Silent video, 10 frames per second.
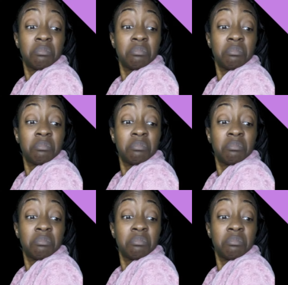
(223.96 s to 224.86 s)

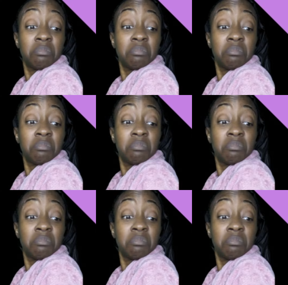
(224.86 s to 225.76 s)

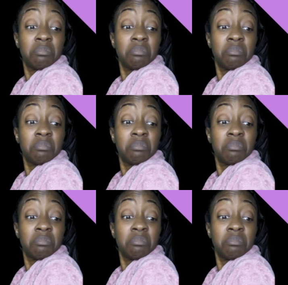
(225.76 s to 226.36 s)
This is a still picture; no speech is visible.